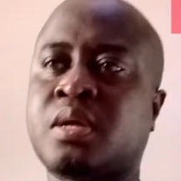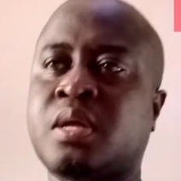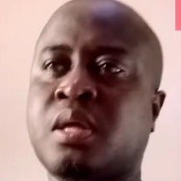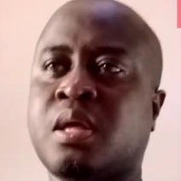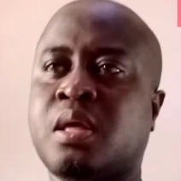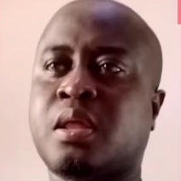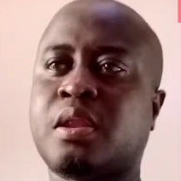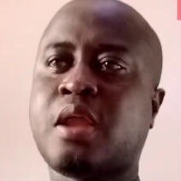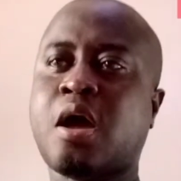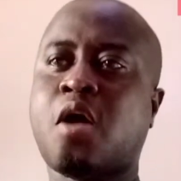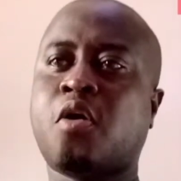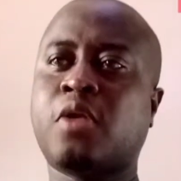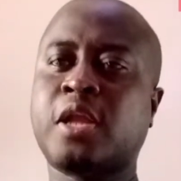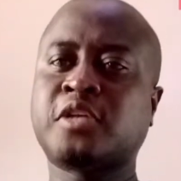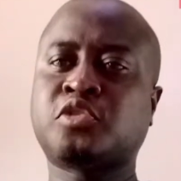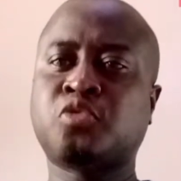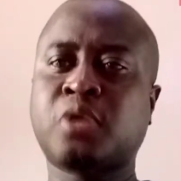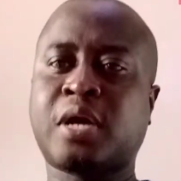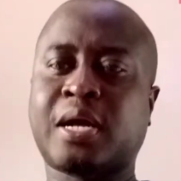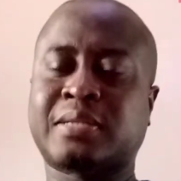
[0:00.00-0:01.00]
Now let's
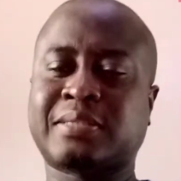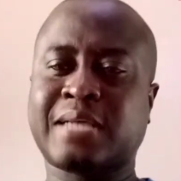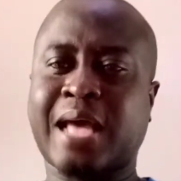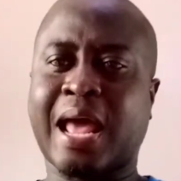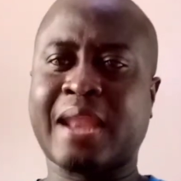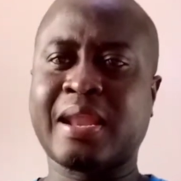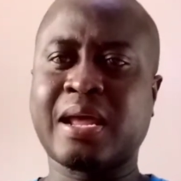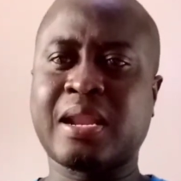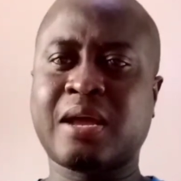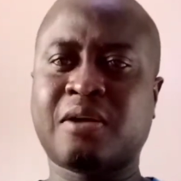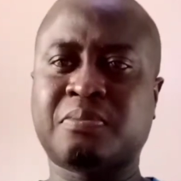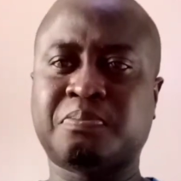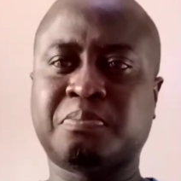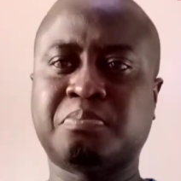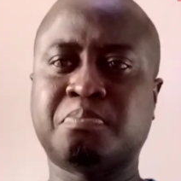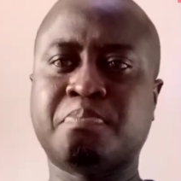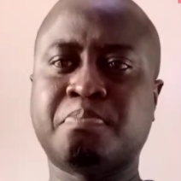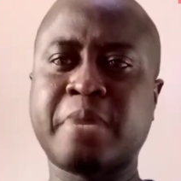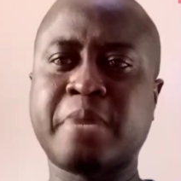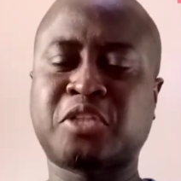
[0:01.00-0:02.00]
look at another
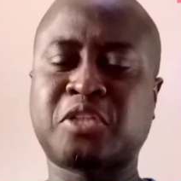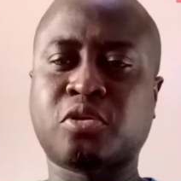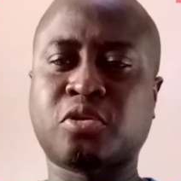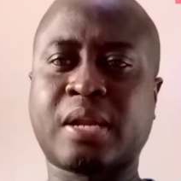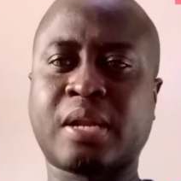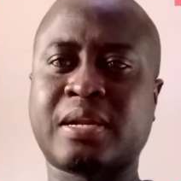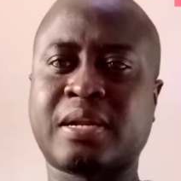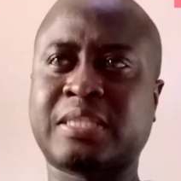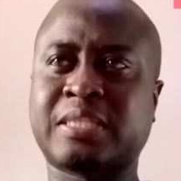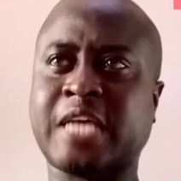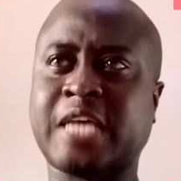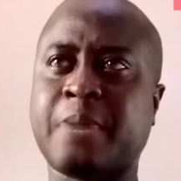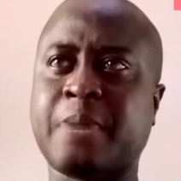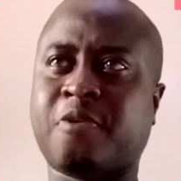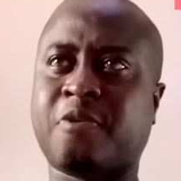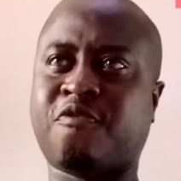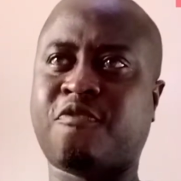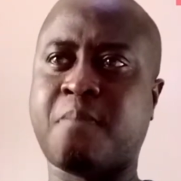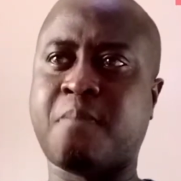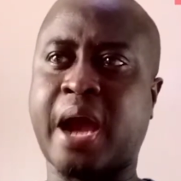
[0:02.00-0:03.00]
method, another type
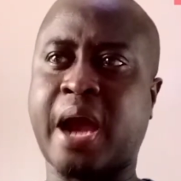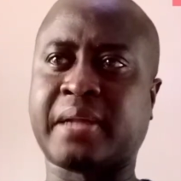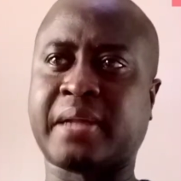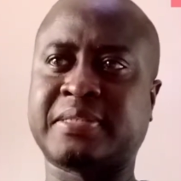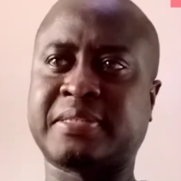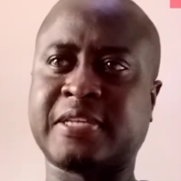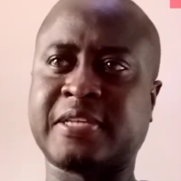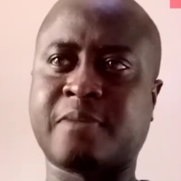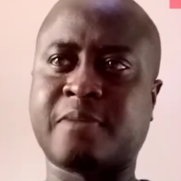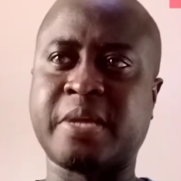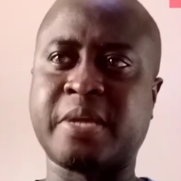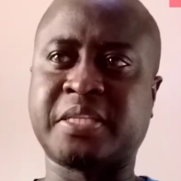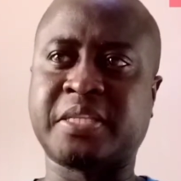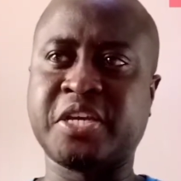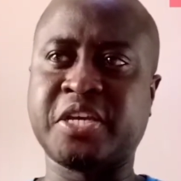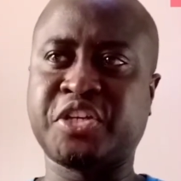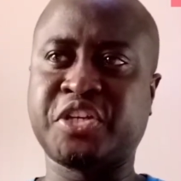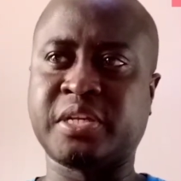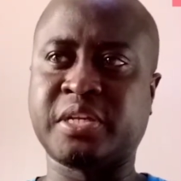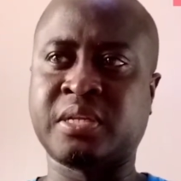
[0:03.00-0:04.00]
of market
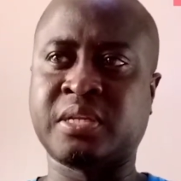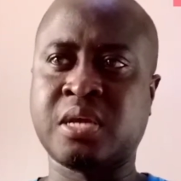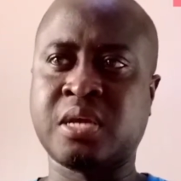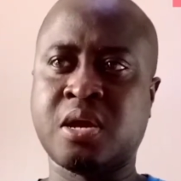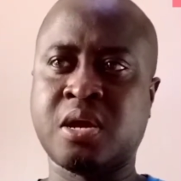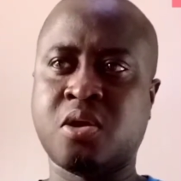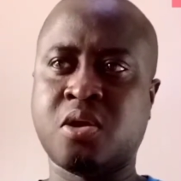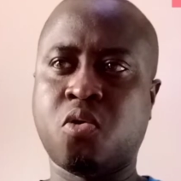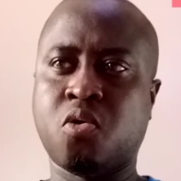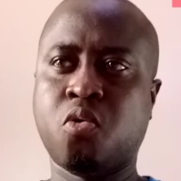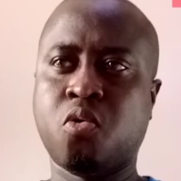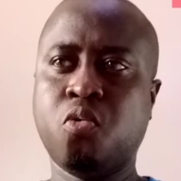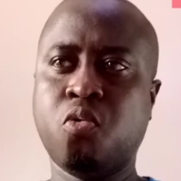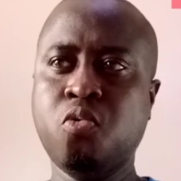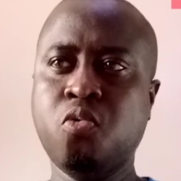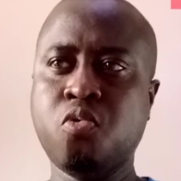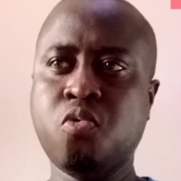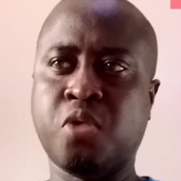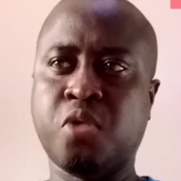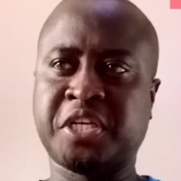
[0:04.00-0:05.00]
segmentation,
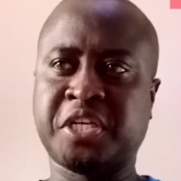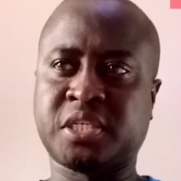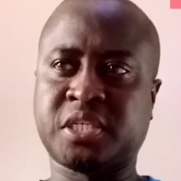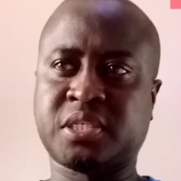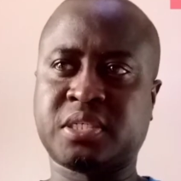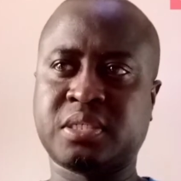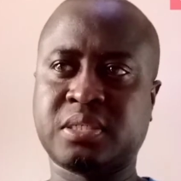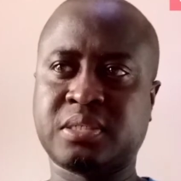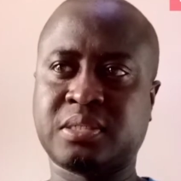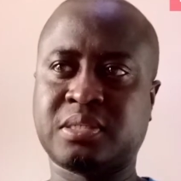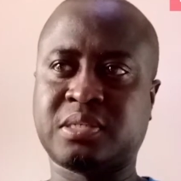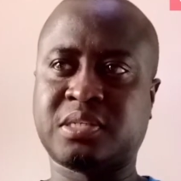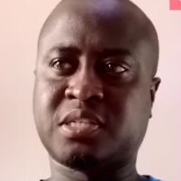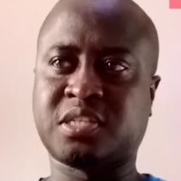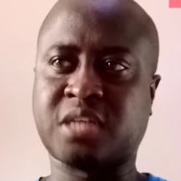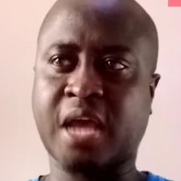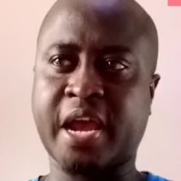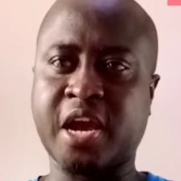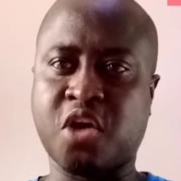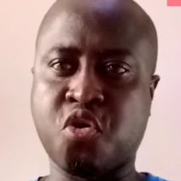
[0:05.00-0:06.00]
which is
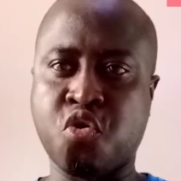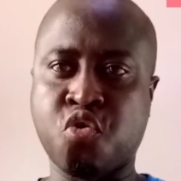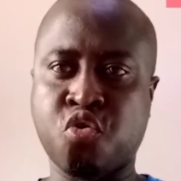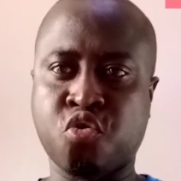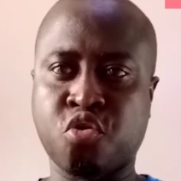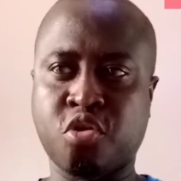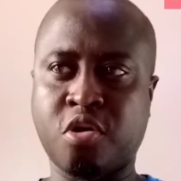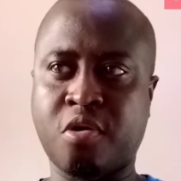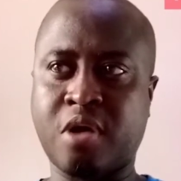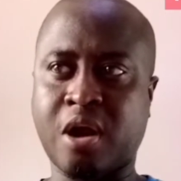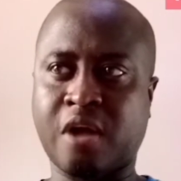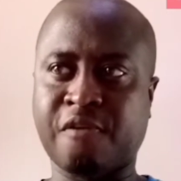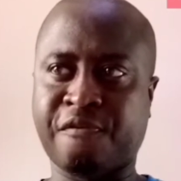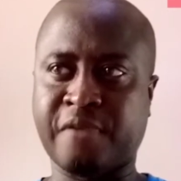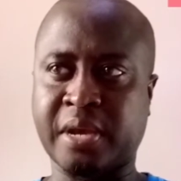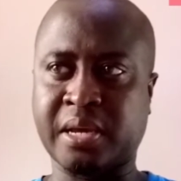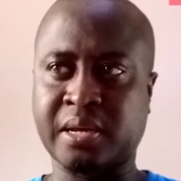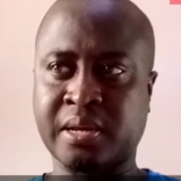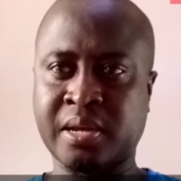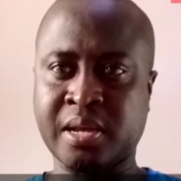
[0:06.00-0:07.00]
psychographic
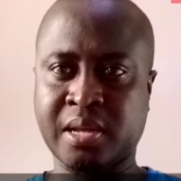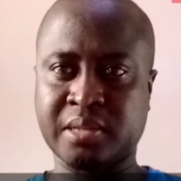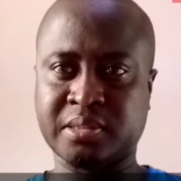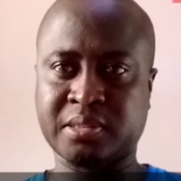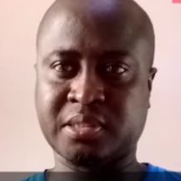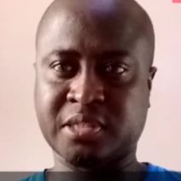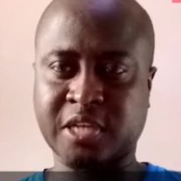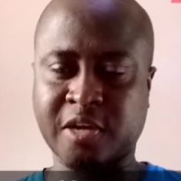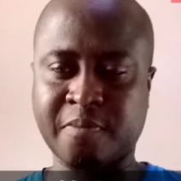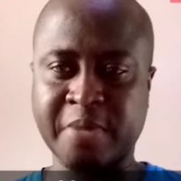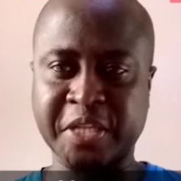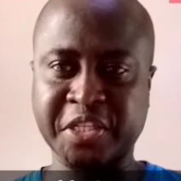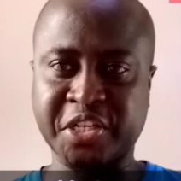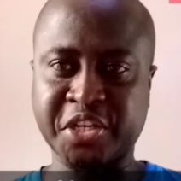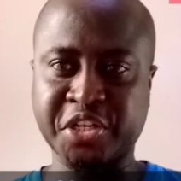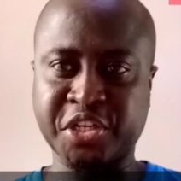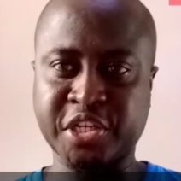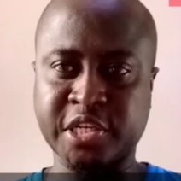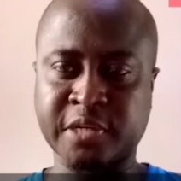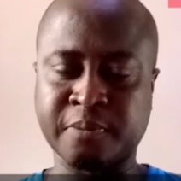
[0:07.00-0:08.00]

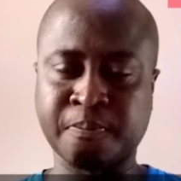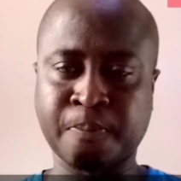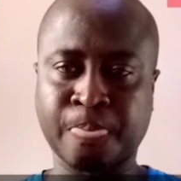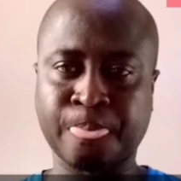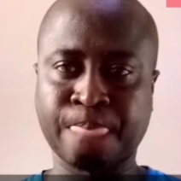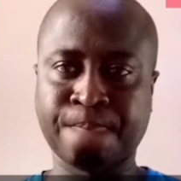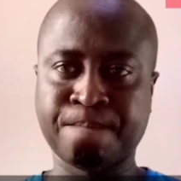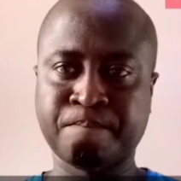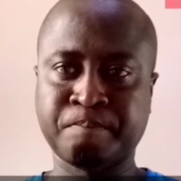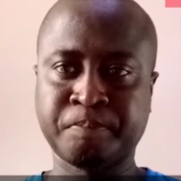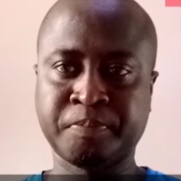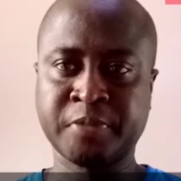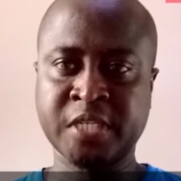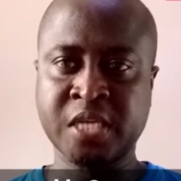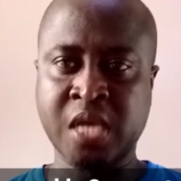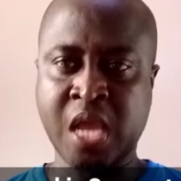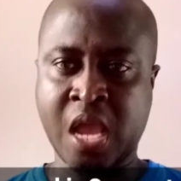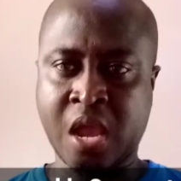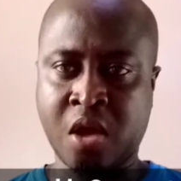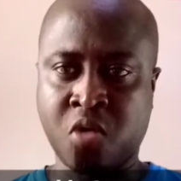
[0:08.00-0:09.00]
segmentation,
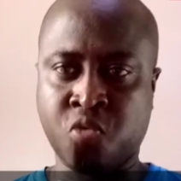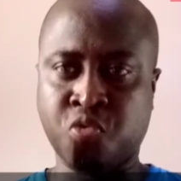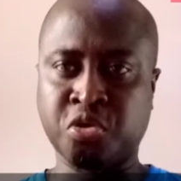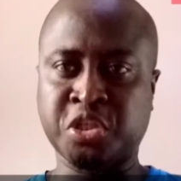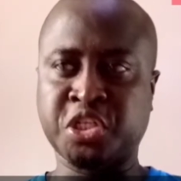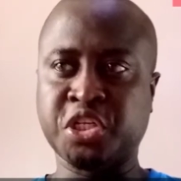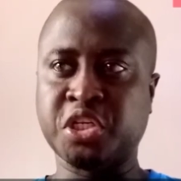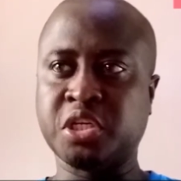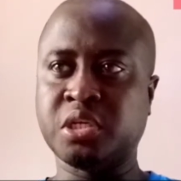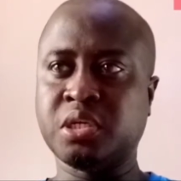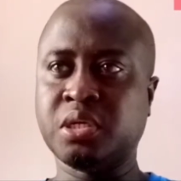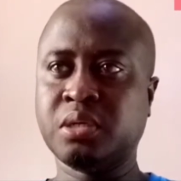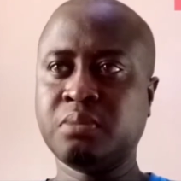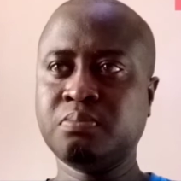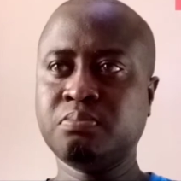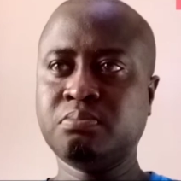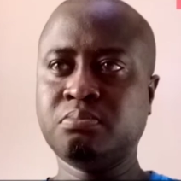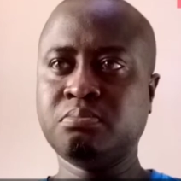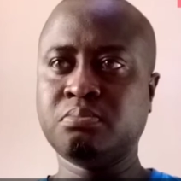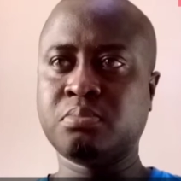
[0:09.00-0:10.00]
which
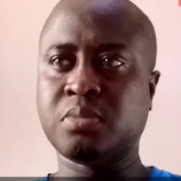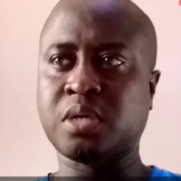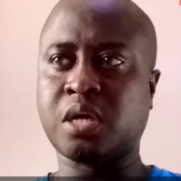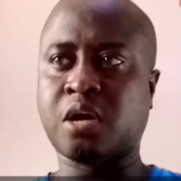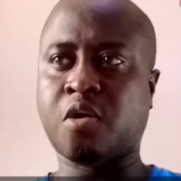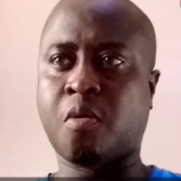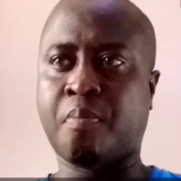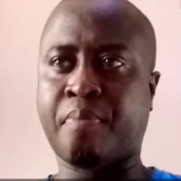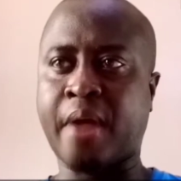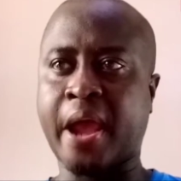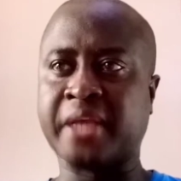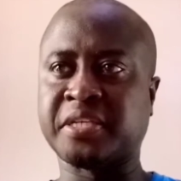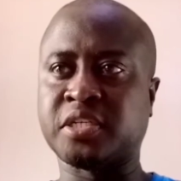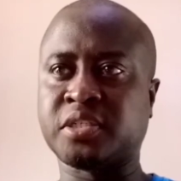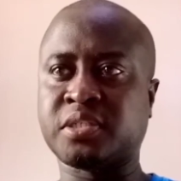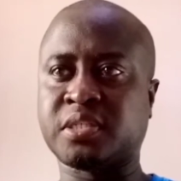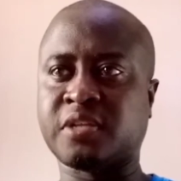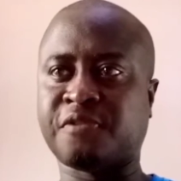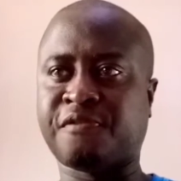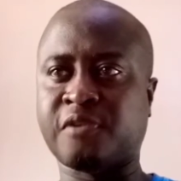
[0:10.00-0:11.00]
comprises
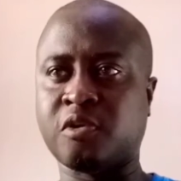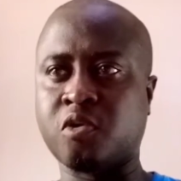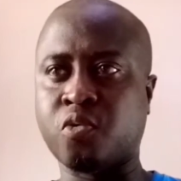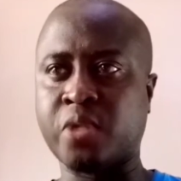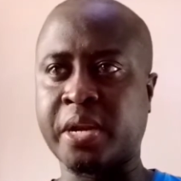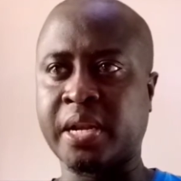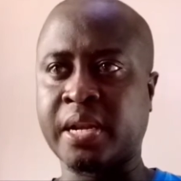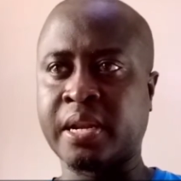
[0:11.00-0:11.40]
the following.